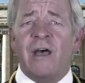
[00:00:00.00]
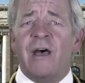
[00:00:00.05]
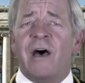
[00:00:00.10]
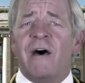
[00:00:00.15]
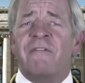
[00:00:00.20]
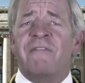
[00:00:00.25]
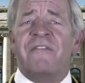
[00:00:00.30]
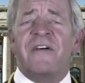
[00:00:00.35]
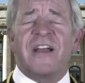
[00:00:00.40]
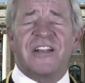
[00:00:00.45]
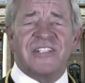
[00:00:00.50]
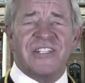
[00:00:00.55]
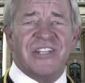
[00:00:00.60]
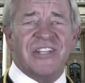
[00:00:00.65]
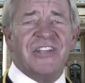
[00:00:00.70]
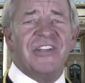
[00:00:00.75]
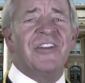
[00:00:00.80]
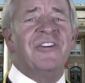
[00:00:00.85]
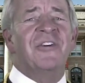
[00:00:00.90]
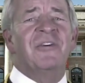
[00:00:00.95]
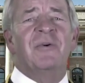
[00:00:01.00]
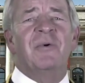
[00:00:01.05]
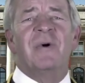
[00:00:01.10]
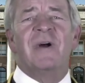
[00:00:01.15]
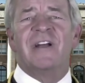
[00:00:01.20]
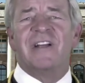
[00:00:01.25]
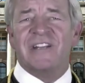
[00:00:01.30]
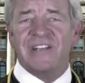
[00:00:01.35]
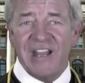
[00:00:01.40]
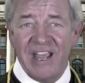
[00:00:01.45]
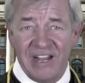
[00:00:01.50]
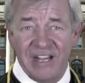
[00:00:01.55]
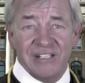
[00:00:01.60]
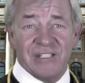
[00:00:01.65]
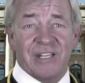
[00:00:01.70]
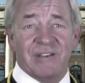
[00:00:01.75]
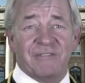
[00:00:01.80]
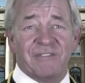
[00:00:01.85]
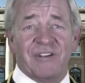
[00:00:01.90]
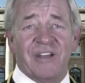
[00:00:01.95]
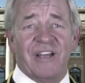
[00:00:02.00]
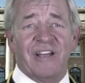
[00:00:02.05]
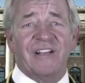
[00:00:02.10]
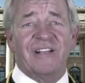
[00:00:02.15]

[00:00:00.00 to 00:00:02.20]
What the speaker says: affect you negatively.